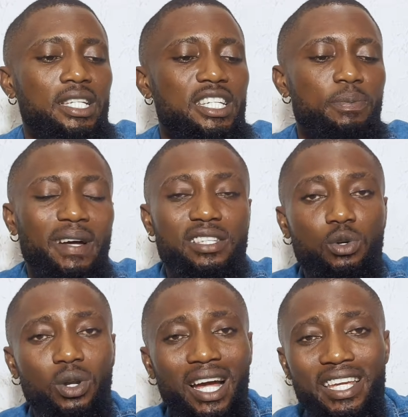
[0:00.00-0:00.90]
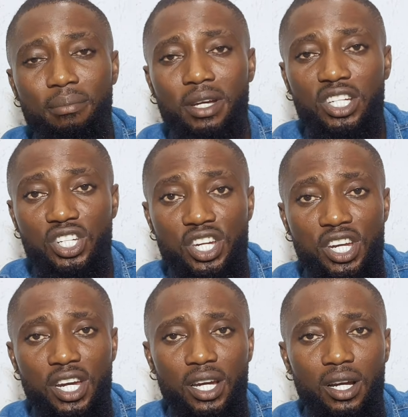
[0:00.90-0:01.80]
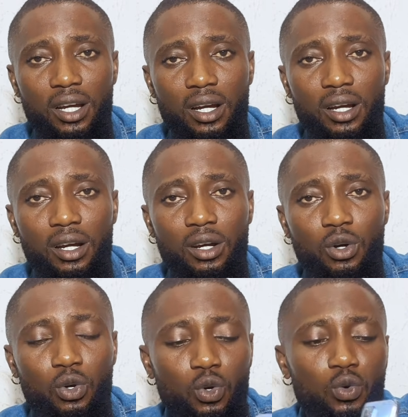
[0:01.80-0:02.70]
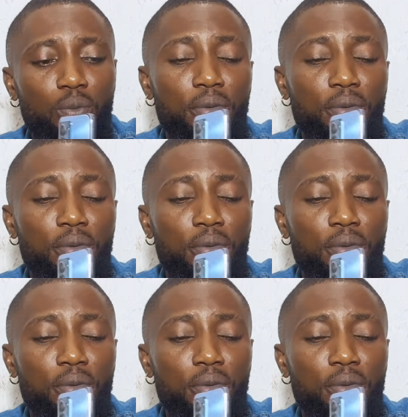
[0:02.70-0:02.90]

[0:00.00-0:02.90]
this particular image here will be